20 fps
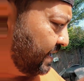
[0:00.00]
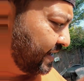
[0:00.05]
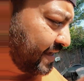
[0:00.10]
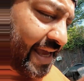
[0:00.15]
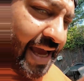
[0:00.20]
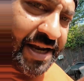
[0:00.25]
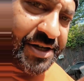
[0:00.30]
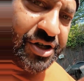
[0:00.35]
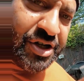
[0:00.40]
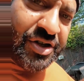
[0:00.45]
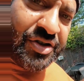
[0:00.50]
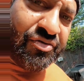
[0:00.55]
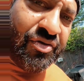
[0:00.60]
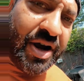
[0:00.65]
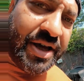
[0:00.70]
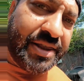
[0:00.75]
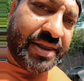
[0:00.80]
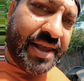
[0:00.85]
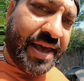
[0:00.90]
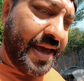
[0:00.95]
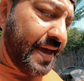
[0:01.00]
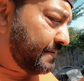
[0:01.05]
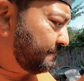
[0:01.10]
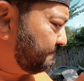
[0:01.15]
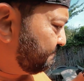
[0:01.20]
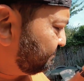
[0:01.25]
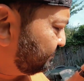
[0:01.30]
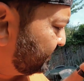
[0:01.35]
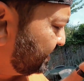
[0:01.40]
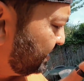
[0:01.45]
it catches right there,
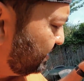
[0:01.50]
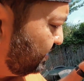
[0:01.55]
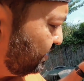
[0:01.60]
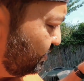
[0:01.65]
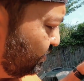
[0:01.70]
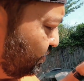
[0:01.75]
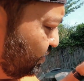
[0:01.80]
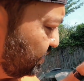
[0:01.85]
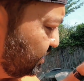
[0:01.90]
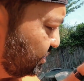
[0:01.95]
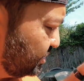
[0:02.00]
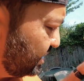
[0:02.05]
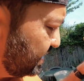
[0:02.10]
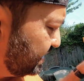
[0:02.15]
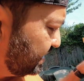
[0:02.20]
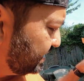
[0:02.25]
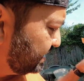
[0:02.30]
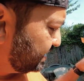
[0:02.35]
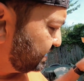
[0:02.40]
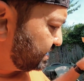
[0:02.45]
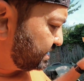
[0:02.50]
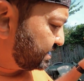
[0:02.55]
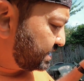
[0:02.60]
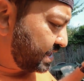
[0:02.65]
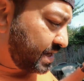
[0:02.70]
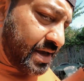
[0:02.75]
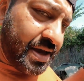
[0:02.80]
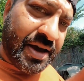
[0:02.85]
which is